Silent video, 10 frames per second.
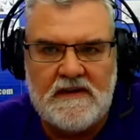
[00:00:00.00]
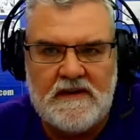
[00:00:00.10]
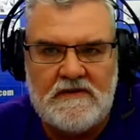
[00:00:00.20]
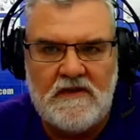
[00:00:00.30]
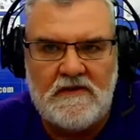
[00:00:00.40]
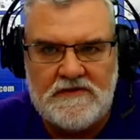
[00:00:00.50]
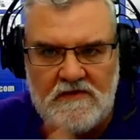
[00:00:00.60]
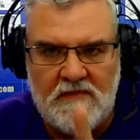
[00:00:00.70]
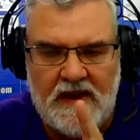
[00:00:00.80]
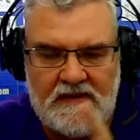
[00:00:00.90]
I'm gonna, I'll do
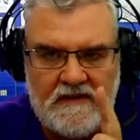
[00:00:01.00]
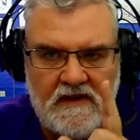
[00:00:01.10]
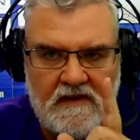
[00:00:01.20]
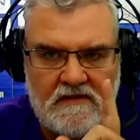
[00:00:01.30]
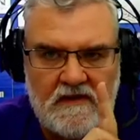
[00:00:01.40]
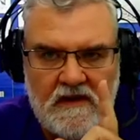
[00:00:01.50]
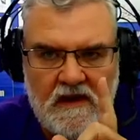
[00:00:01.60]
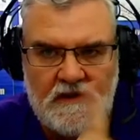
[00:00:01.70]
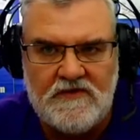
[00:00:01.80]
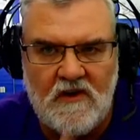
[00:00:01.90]
my uh,
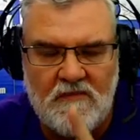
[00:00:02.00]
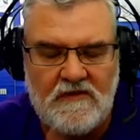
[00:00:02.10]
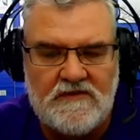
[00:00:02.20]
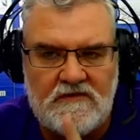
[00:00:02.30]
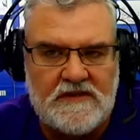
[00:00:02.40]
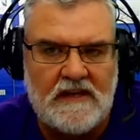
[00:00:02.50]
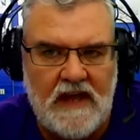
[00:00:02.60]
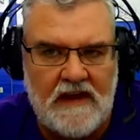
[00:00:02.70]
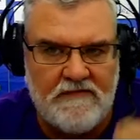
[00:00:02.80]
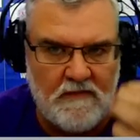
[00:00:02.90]
Turbo Tuesday
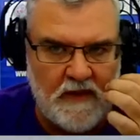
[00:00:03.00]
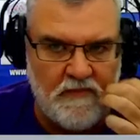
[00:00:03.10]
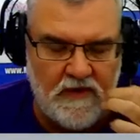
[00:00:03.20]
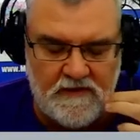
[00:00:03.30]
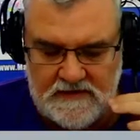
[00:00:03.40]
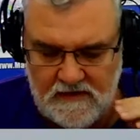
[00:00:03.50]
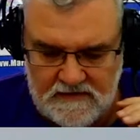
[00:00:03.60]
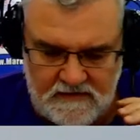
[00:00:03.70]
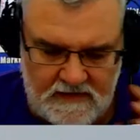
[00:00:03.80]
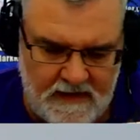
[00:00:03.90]
live from my brother's
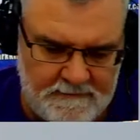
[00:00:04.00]
house, okay,